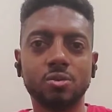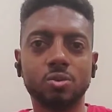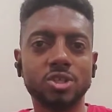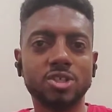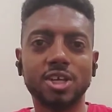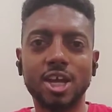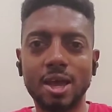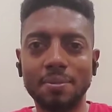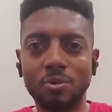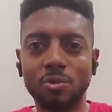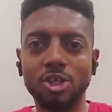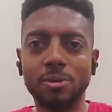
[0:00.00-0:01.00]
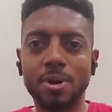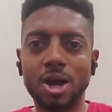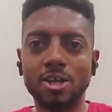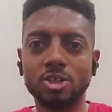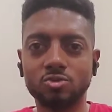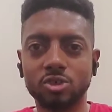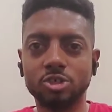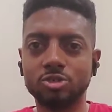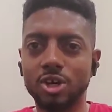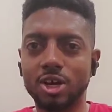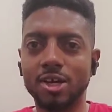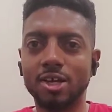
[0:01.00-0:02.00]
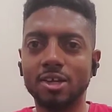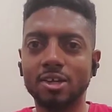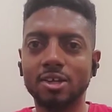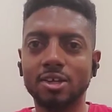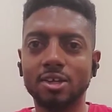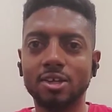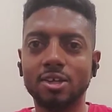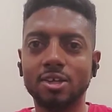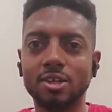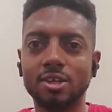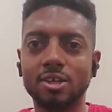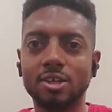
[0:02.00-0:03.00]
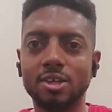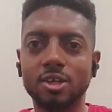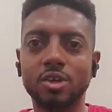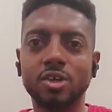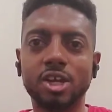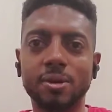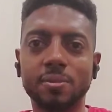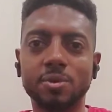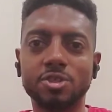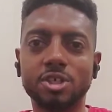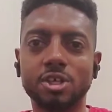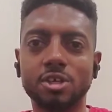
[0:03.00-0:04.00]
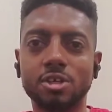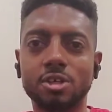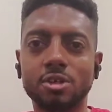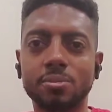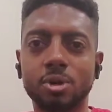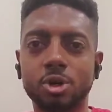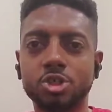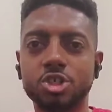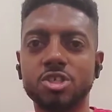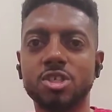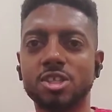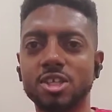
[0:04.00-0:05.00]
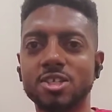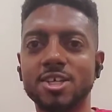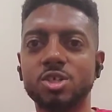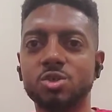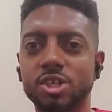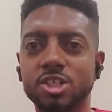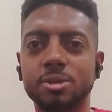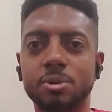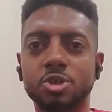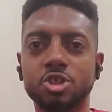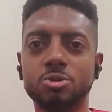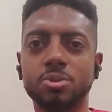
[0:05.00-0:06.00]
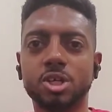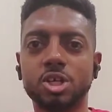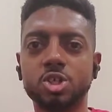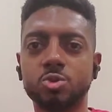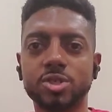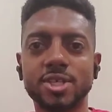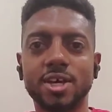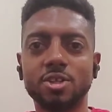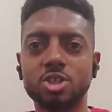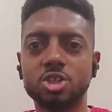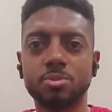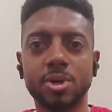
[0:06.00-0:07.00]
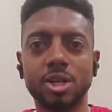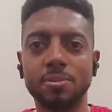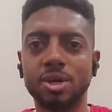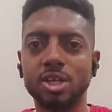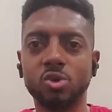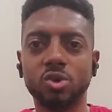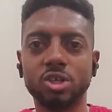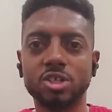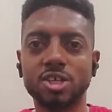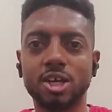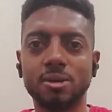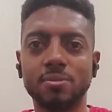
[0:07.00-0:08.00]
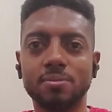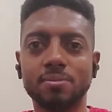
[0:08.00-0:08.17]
what's going to happen when your pockets run dry and you're unable to purchase the things that you need to purchase because you was out there spending money all the time?